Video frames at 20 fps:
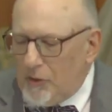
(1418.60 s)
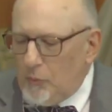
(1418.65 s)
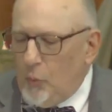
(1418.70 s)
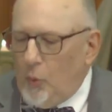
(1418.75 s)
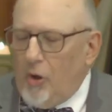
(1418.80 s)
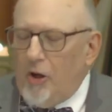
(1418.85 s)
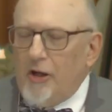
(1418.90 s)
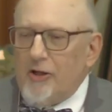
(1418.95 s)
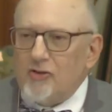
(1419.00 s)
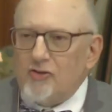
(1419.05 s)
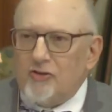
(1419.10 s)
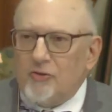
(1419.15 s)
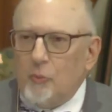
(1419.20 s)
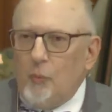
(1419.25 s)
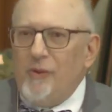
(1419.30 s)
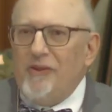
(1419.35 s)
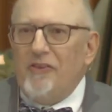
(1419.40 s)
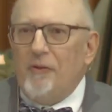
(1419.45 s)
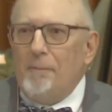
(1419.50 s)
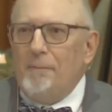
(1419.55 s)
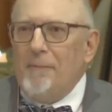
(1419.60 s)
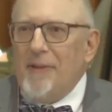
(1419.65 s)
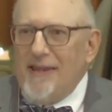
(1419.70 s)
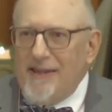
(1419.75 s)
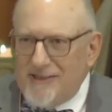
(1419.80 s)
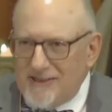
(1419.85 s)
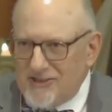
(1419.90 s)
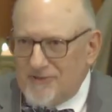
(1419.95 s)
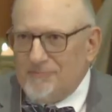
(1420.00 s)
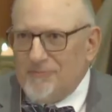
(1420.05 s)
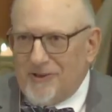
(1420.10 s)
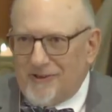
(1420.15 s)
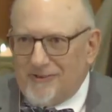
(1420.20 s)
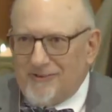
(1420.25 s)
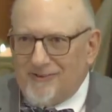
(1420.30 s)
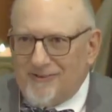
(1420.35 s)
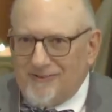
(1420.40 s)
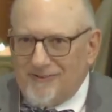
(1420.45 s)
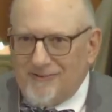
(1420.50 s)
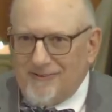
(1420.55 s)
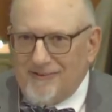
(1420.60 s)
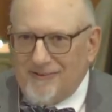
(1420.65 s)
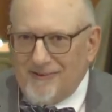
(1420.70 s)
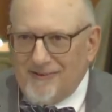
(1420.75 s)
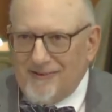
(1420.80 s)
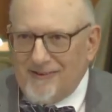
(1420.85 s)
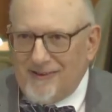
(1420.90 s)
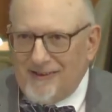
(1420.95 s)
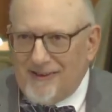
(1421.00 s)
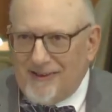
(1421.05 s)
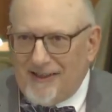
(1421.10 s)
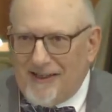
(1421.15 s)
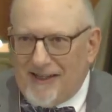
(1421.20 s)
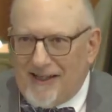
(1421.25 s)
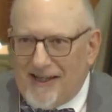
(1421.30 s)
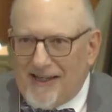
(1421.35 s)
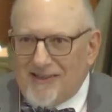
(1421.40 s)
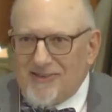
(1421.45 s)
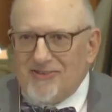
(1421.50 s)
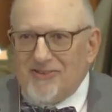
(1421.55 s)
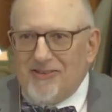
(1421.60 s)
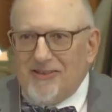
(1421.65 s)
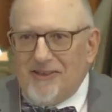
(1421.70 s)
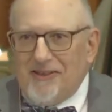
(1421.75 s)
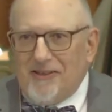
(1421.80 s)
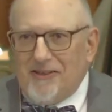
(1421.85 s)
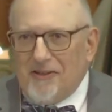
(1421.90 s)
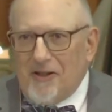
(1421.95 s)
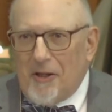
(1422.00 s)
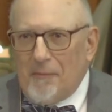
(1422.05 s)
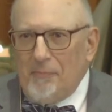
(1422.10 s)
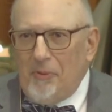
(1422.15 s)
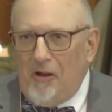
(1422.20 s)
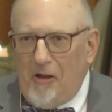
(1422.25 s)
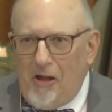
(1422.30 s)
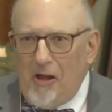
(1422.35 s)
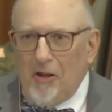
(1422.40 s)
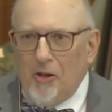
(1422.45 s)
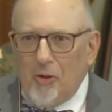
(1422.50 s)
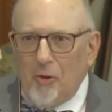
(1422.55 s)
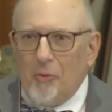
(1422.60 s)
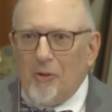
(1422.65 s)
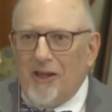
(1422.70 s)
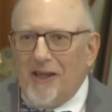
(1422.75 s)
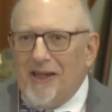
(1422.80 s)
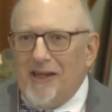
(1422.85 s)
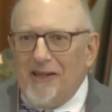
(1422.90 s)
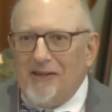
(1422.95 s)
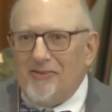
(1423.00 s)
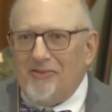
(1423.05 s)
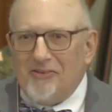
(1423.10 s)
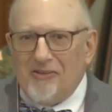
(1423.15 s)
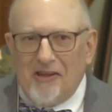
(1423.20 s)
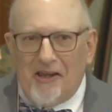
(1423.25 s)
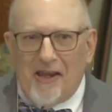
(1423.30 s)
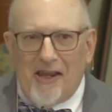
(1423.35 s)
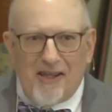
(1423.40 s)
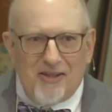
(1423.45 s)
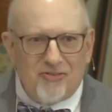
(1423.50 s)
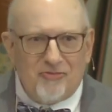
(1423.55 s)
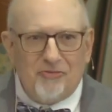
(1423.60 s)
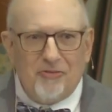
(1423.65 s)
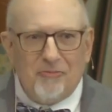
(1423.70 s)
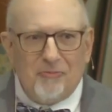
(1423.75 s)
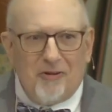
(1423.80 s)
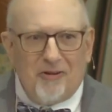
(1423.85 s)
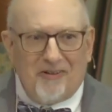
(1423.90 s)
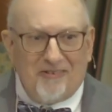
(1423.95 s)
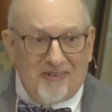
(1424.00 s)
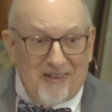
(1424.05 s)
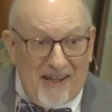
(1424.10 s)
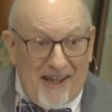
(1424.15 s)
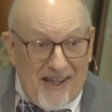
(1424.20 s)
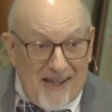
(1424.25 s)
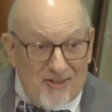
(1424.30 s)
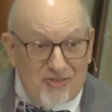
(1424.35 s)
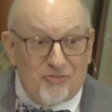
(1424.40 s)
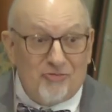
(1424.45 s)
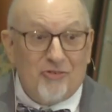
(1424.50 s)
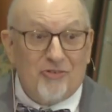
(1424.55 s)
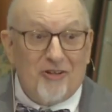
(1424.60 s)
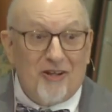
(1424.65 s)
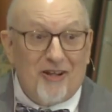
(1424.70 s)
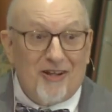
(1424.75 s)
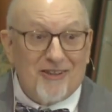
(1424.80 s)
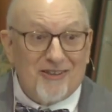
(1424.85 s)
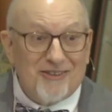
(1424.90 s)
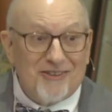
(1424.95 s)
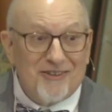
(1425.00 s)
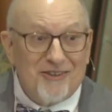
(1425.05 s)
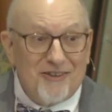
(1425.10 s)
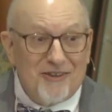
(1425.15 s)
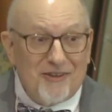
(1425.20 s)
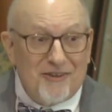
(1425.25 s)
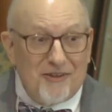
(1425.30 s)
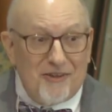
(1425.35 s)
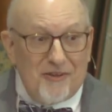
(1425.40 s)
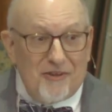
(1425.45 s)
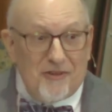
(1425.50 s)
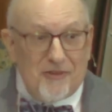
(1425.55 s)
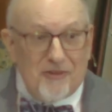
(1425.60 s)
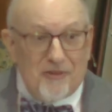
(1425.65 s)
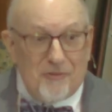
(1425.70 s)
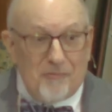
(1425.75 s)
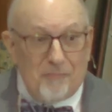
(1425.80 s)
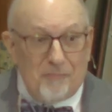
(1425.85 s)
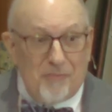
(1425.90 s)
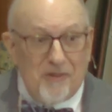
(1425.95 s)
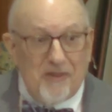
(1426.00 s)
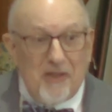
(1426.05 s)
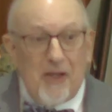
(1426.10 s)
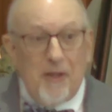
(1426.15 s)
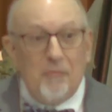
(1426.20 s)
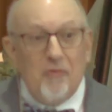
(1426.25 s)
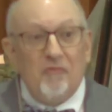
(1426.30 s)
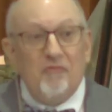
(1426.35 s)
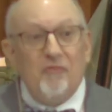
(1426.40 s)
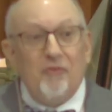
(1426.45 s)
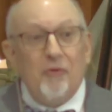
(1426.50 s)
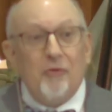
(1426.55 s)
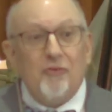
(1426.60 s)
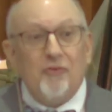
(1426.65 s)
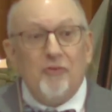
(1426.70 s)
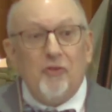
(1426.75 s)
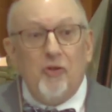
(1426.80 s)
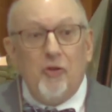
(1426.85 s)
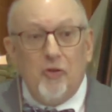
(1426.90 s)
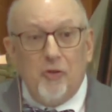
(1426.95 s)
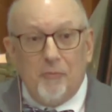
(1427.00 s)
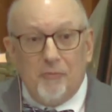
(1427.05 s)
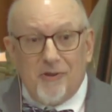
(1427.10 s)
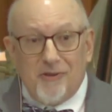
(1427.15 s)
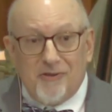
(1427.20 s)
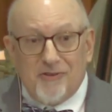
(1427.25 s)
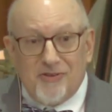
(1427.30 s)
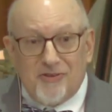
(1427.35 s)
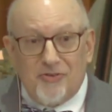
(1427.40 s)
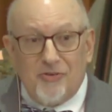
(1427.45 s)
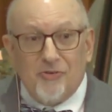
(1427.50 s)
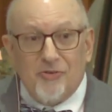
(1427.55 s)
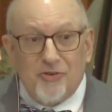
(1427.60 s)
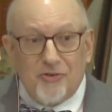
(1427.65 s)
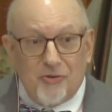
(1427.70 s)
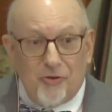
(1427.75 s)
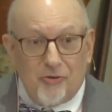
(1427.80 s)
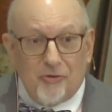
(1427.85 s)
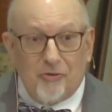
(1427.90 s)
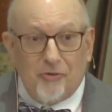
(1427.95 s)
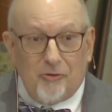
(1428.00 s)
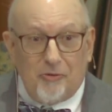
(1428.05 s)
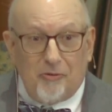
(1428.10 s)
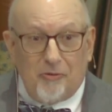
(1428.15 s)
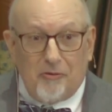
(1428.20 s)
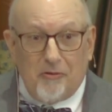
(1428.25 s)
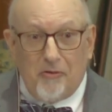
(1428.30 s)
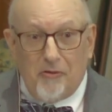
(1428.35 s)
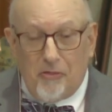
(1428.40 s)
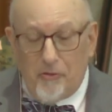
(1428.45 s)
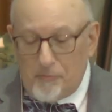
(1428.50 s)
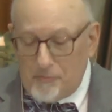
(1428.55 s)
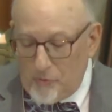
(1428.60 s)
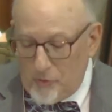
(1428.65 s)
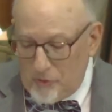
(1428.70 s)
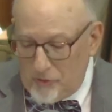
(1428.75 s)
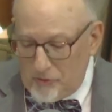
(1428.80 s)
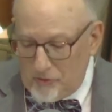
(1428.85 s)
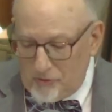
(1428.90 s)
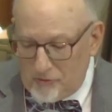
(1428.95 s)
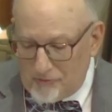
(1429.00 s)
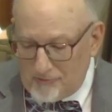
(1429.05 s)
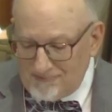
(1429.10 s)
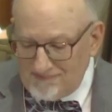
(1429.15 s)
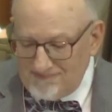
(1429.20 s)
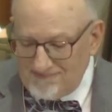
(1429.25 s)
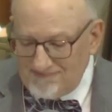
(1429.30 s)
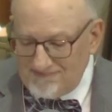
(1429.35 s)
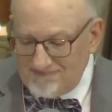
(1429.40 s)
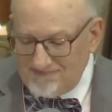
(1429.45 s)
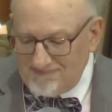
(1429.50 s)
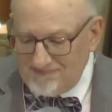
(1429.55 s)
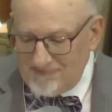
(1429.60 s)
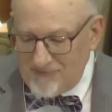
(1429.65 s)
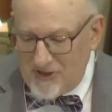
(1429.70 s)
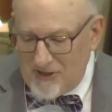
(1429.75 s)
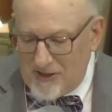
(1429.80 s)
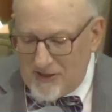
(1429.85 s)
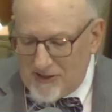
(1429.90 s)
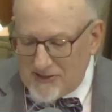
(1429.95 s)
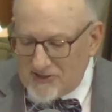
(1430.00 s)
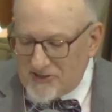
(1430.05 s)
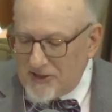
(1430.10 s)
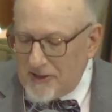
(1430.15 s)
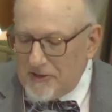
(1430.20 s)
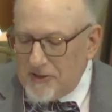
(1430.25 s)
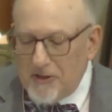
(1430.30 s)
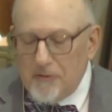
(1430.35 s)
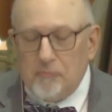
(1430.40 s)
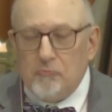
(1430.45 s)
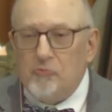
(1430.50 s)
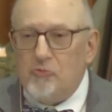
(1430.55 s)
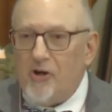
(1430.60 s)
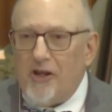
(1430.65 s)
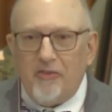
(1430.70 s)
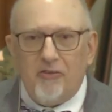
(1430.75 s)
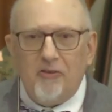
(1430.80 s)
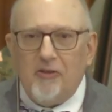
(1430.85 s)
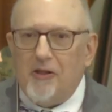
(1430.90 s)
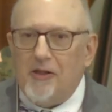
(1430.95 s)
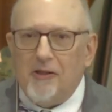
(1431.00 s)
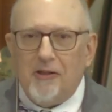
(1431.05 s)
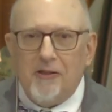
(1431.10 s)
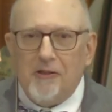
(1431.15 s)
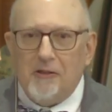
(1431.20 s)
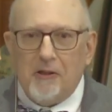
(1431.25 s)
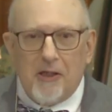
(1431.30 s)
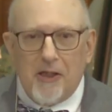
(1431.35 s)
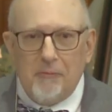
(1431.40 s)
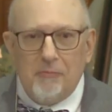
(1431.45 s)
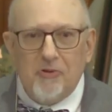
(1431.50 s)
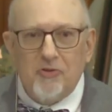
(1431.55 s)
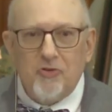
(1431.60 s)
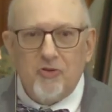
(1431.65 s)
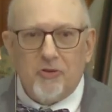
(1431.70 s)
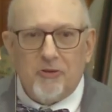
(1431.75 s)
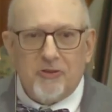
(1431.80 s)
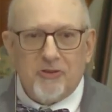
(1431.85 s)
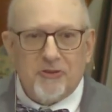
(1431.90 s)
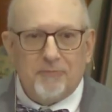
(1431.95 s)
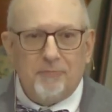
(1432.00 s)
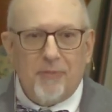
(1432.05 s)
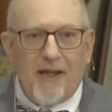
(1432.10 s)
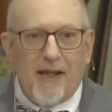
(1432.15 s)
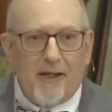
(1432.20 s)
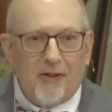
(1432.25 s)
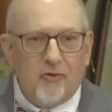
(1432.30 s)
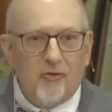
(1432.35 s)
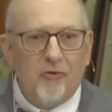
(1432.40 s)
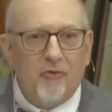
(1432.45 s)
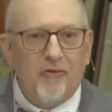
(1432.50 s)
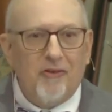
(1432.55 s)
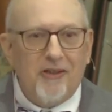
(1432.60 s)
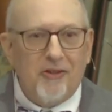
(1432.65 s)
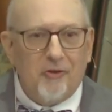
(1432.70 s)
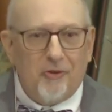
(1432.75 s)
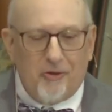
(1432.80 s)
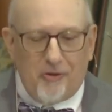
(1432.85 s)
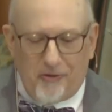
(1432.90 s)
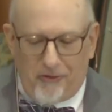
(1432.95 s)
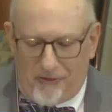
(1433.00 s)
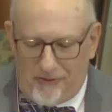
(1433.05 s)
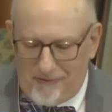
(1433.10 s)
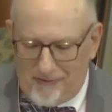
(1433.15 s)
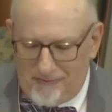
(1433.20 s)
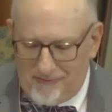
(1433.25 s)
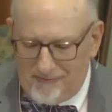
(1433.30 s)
watched with amazement as the Apollo 8 astronauts became the first humans to circle the moon, sending breathtaking images back to the Earth.